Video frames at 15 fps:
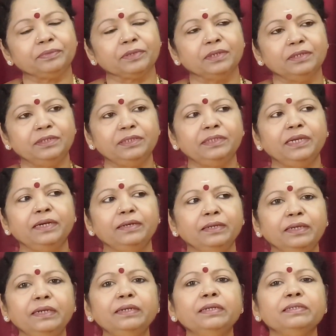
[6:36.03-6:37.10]
She said,
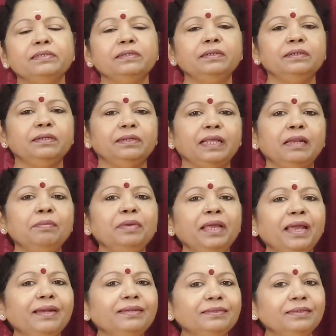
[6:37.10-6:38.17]
he doesn't tell
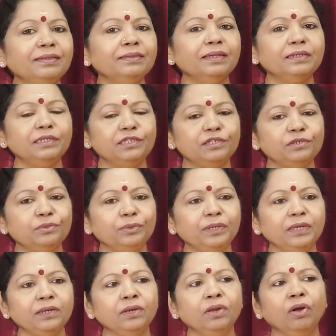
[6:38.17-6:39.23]
me anything that he's
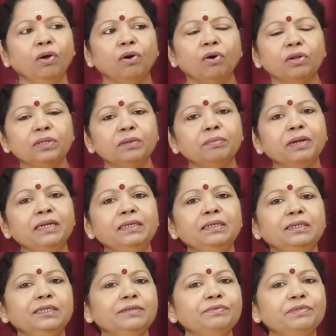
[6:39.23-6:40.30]
doing. All the money
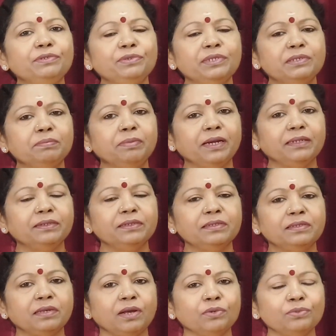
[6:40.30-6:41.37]
he gives to his
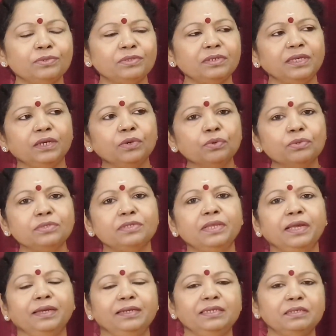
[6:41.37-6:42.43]
brother's house, he goes
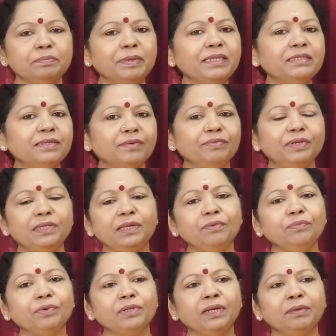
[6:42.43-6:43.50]
there, he spends
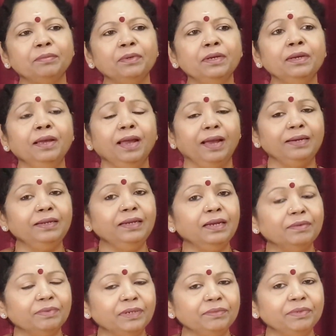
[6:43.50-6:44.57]
everything for them, and he
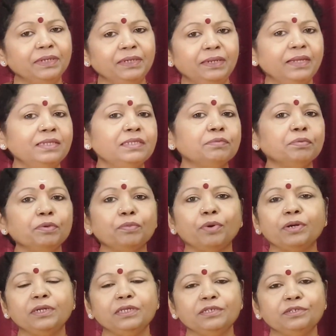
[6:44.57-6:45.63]
never even tells me
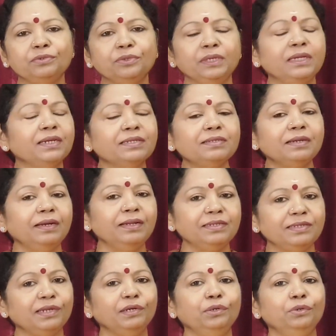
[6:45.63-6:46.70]
what he's doing. He doesn't
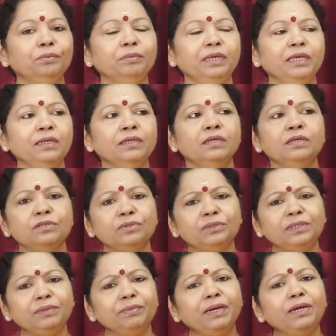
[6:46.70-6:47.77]
listen to me. So
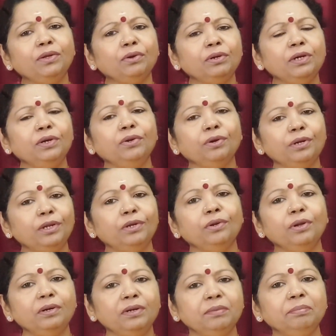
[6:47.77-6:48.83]
she went on and on and
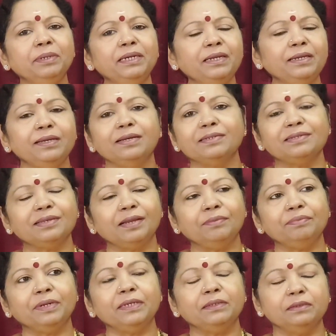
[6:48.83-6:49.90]
on repeating
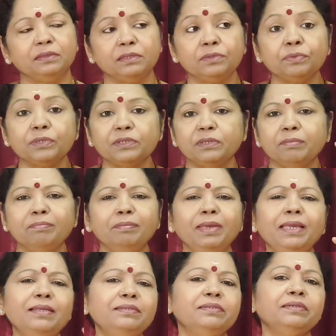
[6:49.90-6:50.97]
herself, and this was the
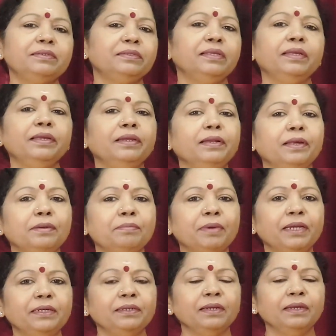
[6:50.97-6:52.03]
major thing in her mind.